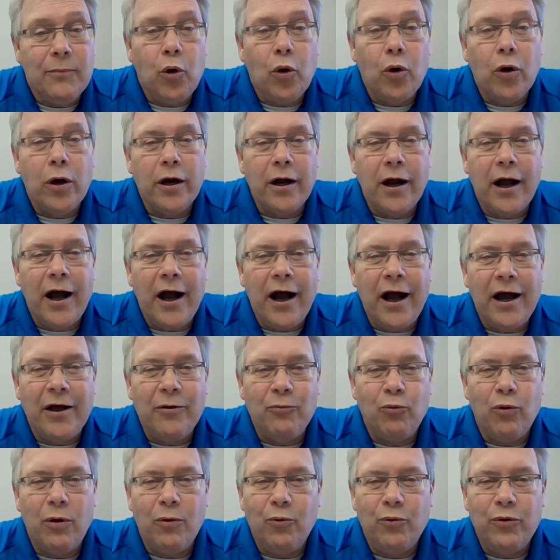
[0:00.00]
more
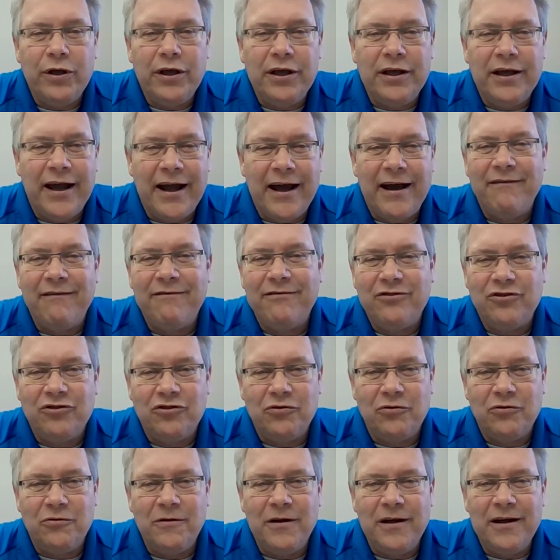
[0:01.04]
on what we have
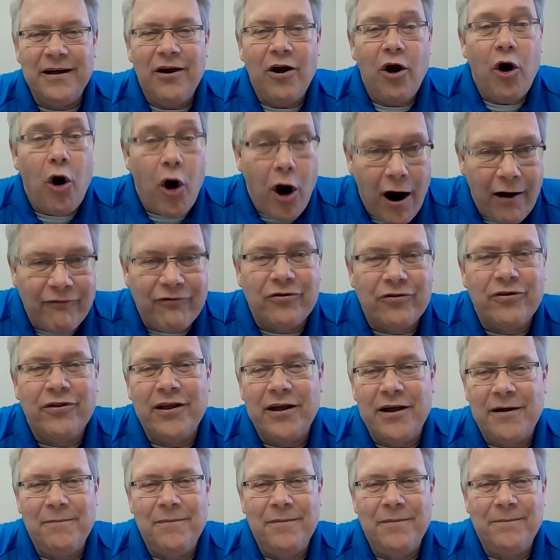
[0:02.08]
to offer
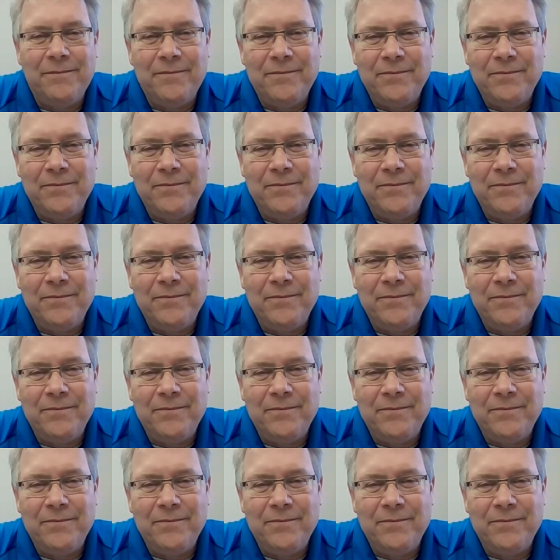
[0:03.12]
them.